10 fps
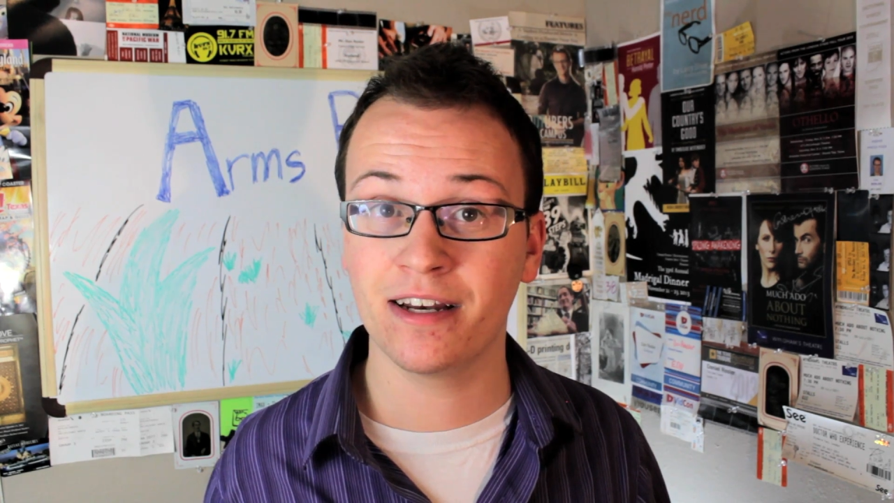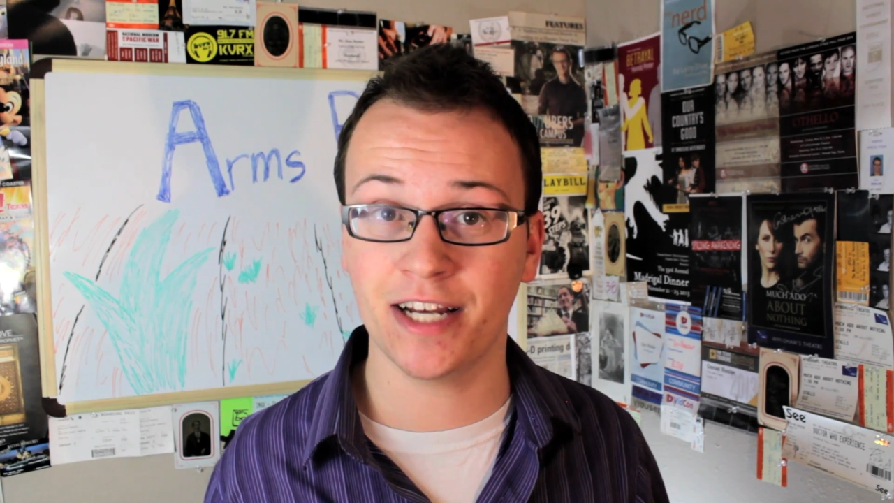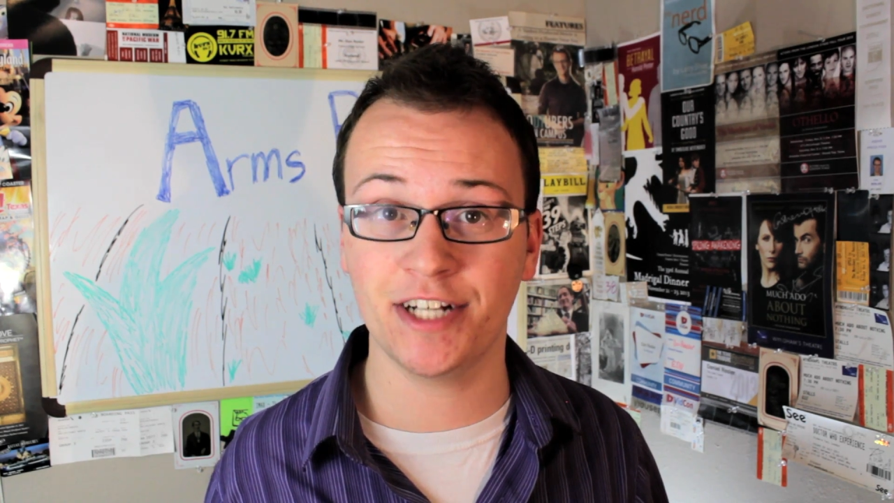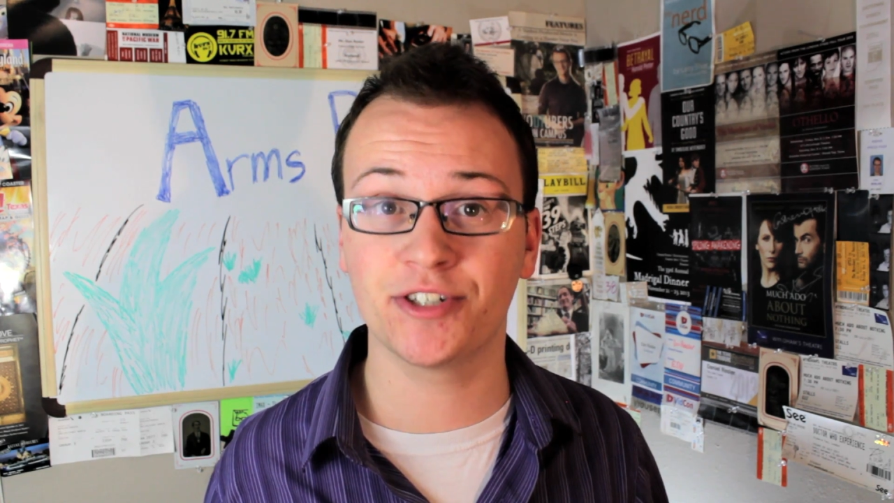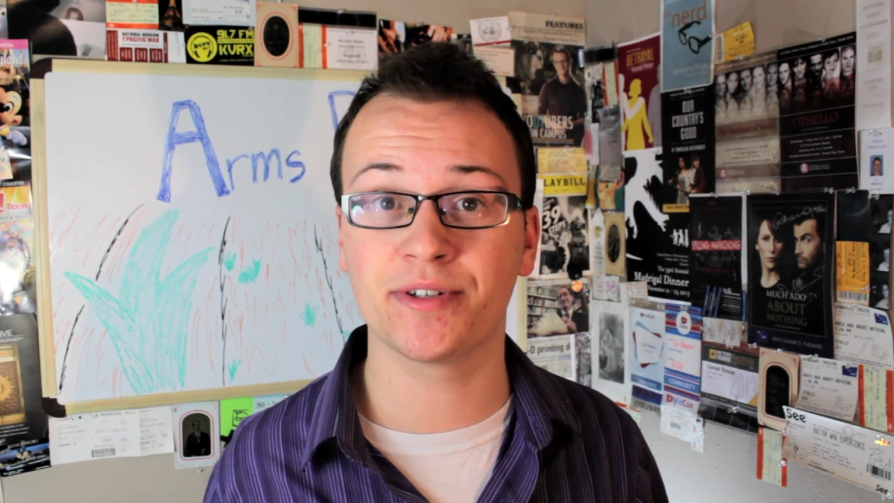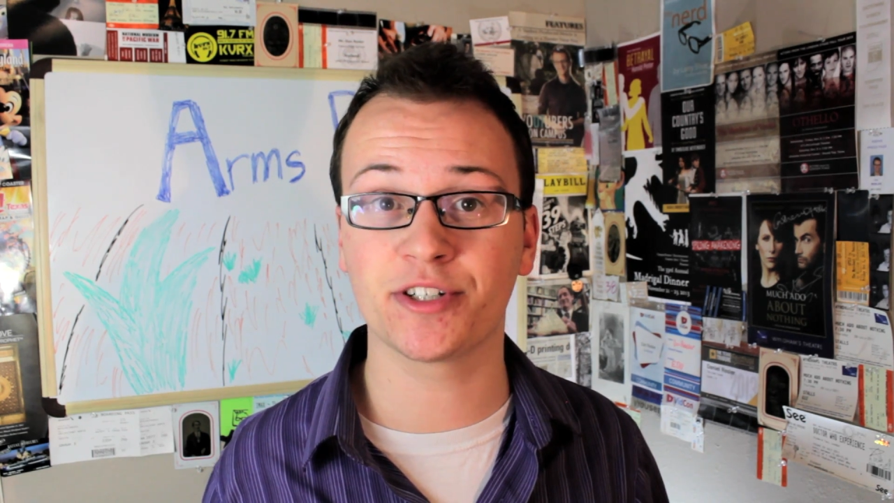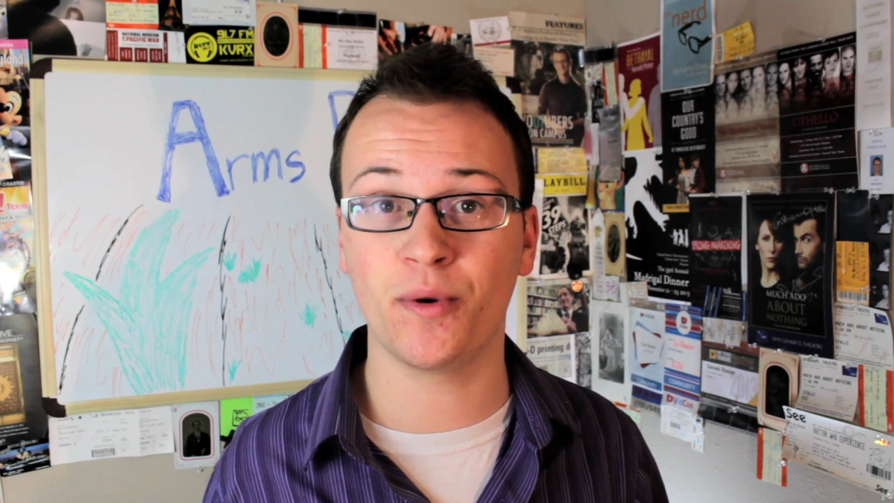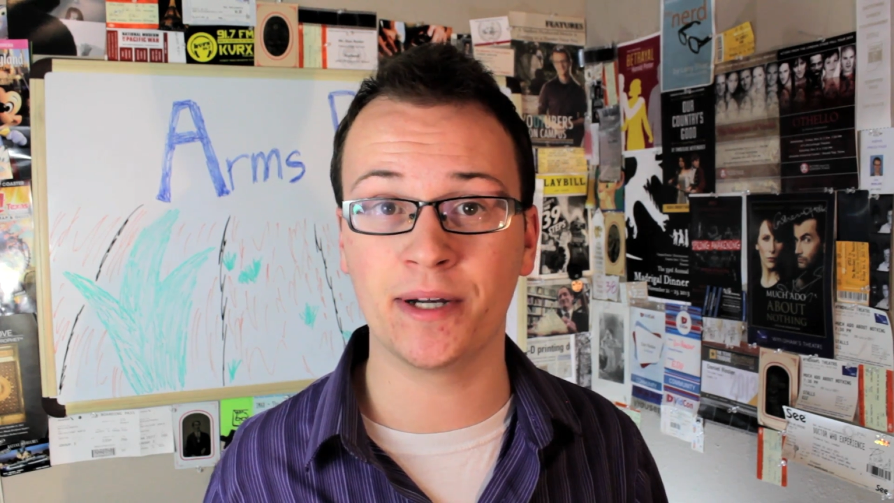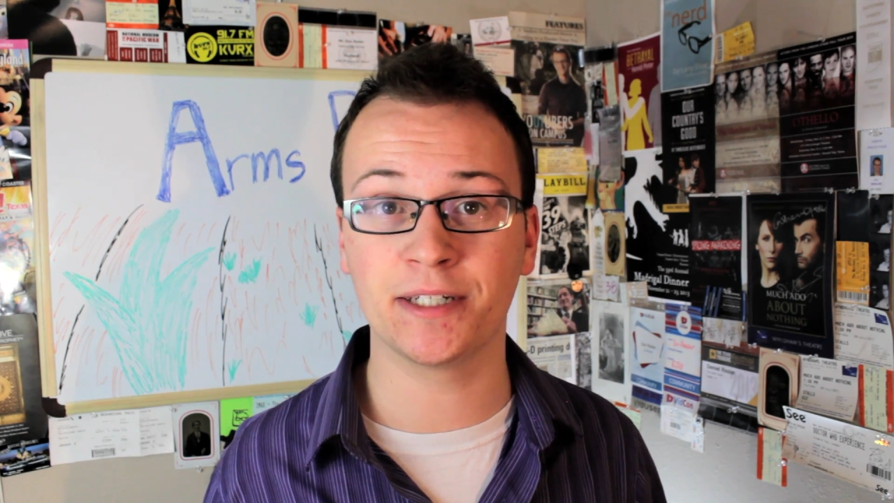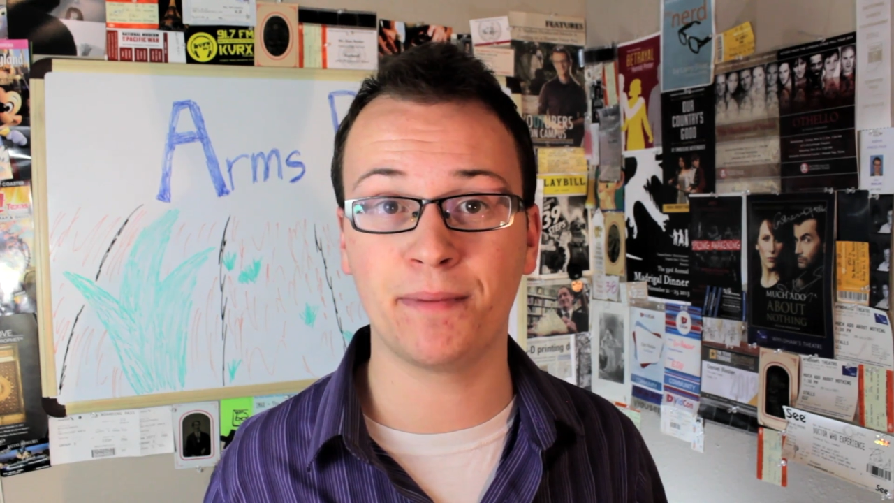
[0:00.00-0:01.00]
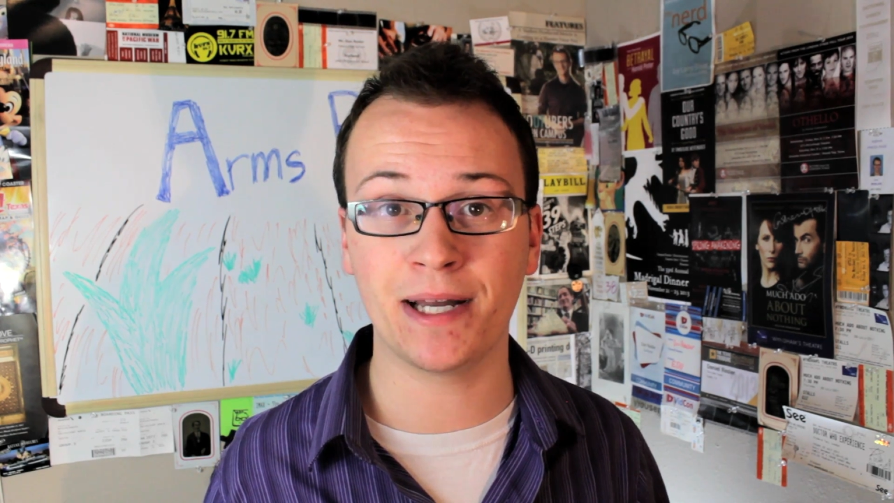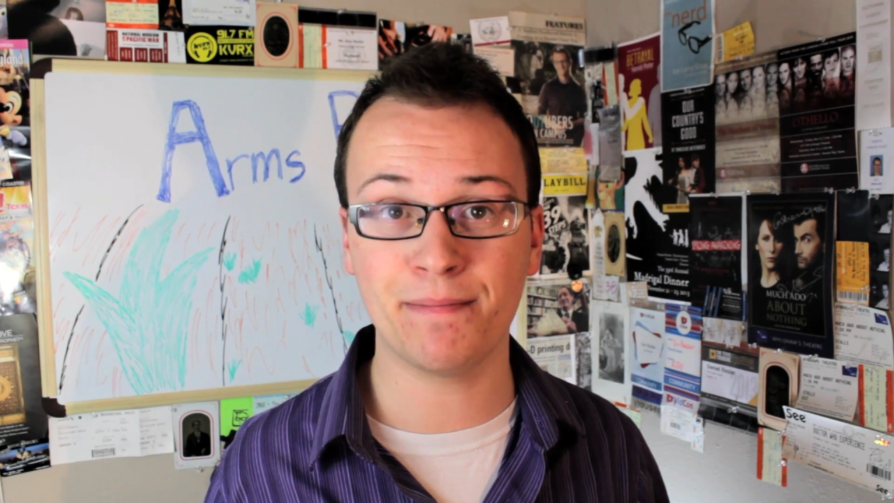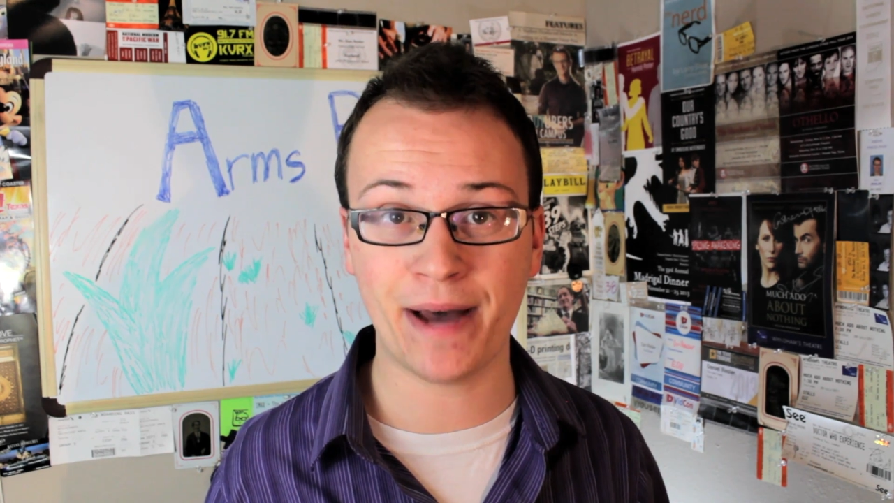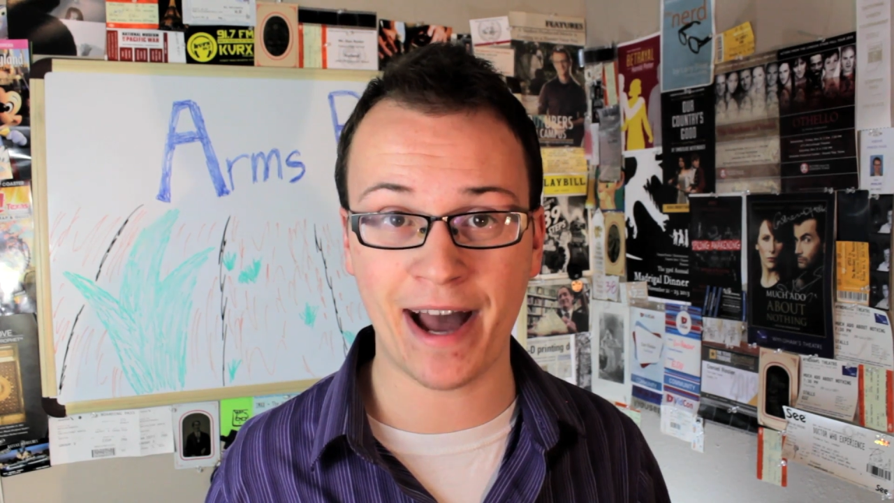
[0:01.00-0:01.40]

nature is going to bite